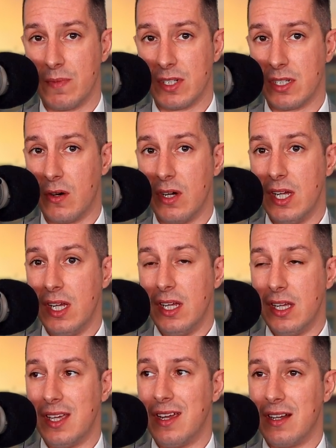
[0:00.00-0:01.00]
So
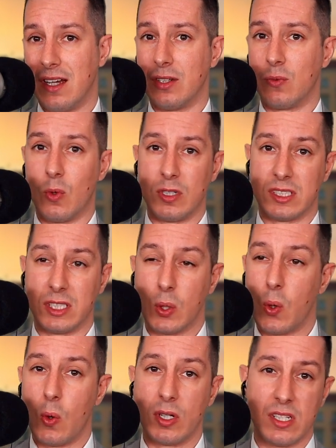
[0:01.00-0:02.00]
in other words, the
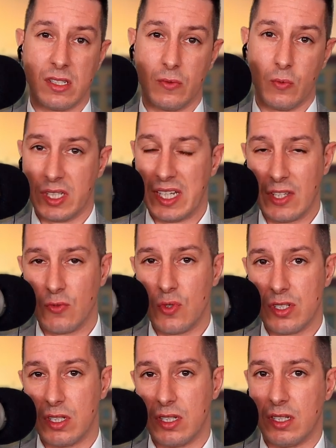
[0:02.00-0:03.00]
court is not really
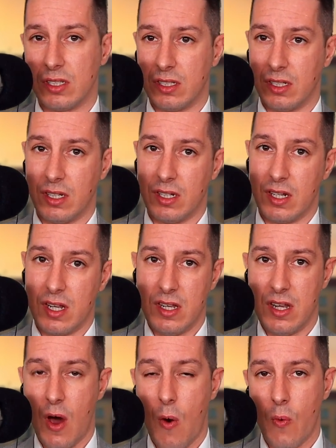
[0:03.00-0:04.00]
interested in
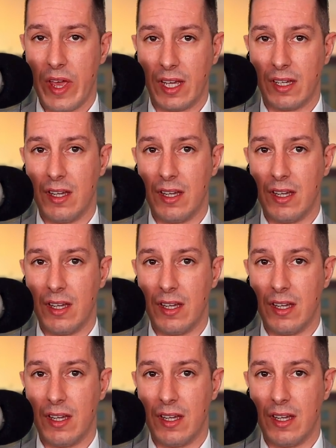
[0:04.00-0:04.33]
knowing